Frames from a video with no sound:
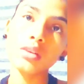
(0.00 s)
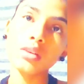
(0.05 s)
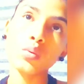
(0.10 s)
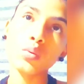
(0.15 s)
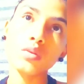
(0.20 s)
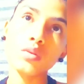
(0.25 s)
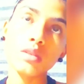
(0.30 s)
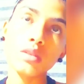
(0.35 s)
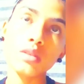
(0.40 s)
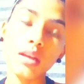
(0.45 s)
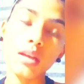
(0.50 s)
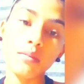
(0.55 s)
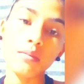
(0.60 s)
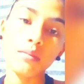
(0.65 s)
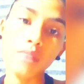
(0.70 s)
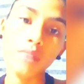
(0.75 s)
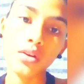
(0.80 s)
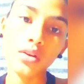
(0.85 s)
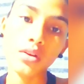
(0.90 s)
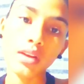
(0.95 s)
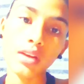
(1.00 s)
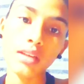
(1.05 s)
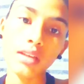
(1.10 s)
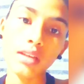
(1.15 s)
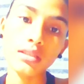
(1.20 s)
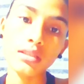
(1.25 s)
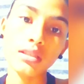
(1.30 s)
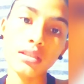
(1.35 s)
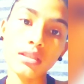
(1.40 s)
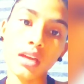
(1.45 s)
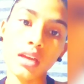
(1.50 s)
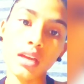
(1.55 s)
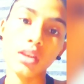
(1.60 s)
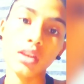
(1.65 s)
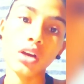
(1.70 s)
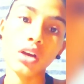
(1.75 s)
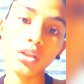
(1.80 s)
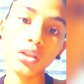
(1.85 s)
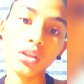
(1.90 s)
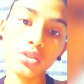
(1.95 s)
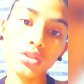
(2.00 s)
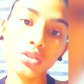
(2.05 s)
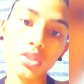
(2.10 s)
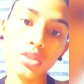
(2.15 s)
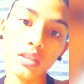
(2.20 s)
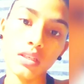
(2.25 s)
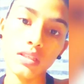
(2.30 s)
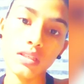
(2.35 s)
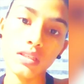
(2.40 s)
was an American psychologist,